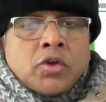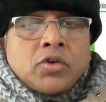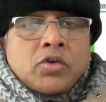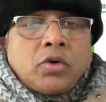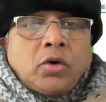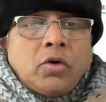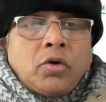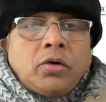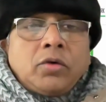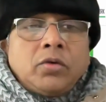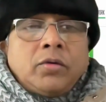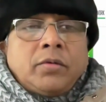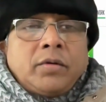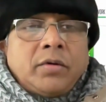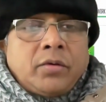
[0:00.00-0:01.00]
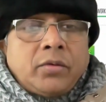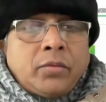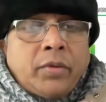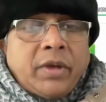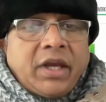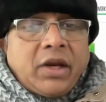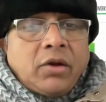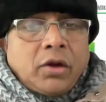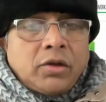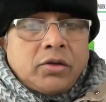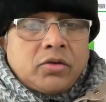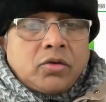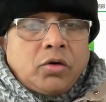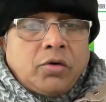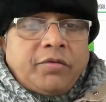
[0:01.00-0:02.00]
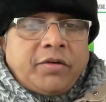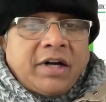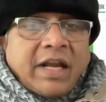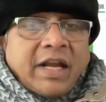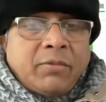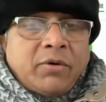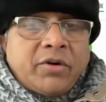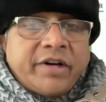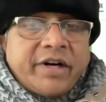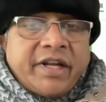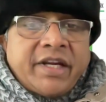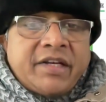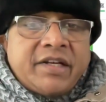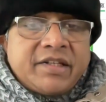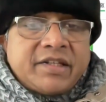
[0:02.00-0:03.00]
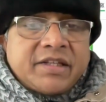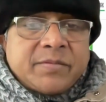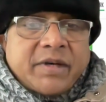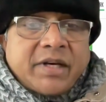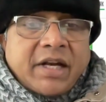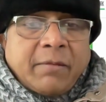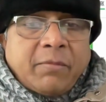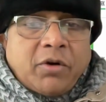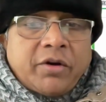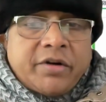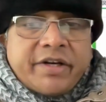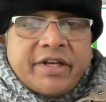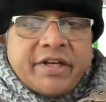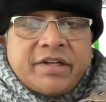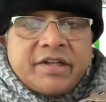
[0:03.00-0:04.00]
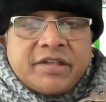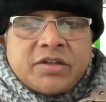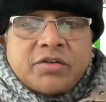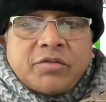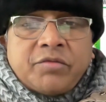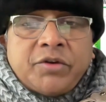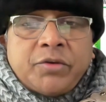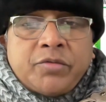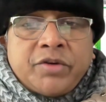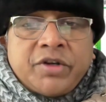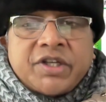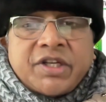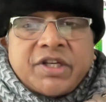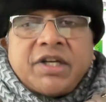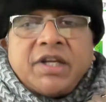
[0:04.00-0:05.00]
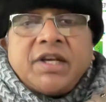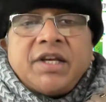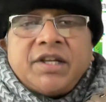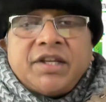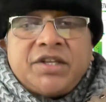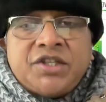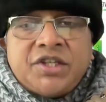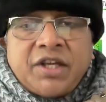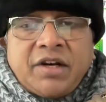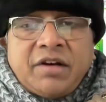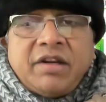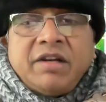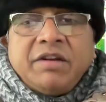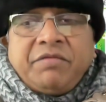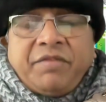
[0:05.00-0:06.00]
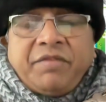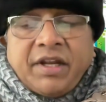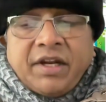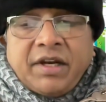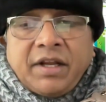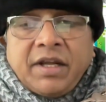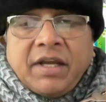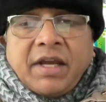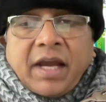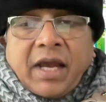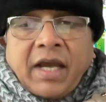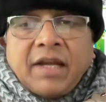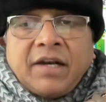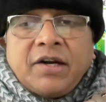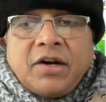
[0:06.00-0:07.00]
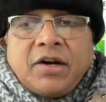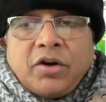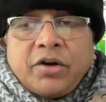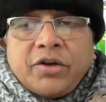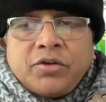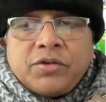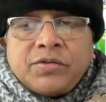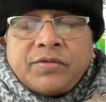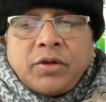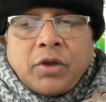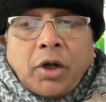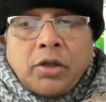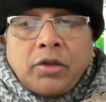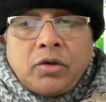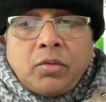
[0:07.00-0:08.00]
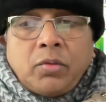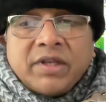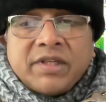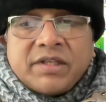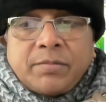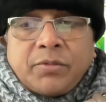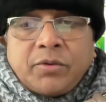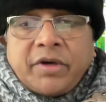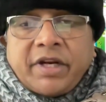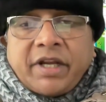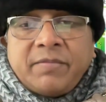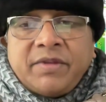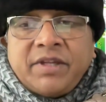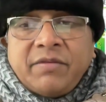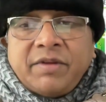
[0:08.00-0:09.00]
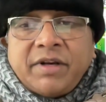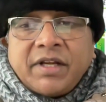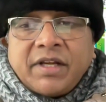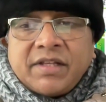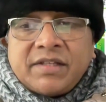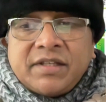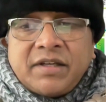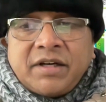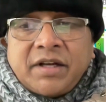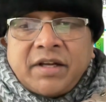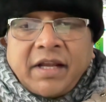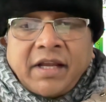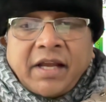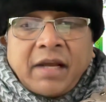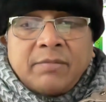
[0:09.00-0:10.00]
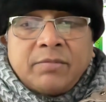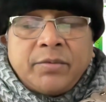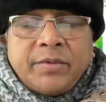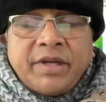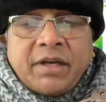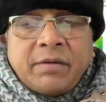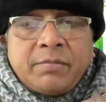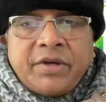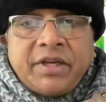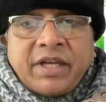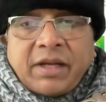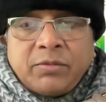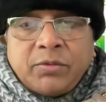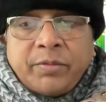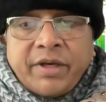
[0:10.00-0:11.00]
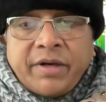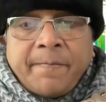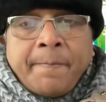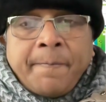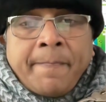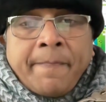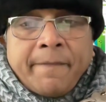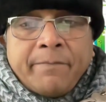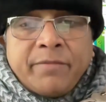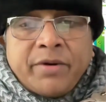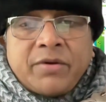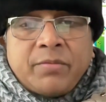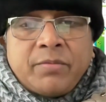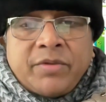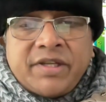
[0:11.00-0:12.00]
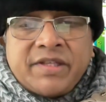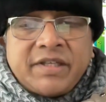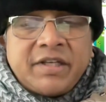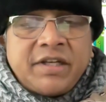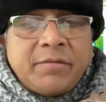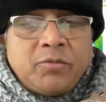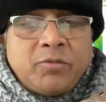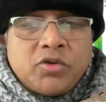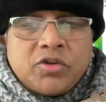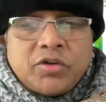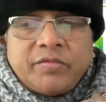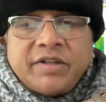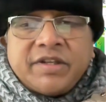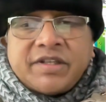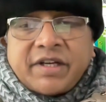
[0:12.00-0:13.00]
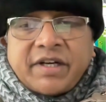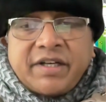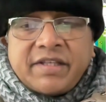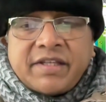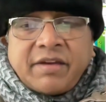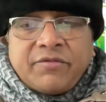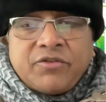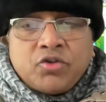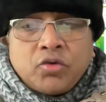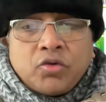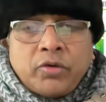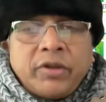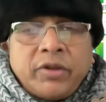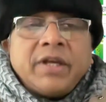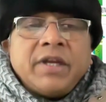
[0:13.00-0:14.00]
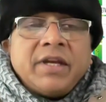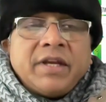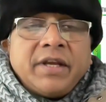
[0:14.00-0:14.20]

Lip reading: So we can also go for laboratory indices, but laboratory indices of nutrition generally fail and are not useful. Although once upon a time they were considered, like albumin and prealbumin. But recently, most of the studies have shown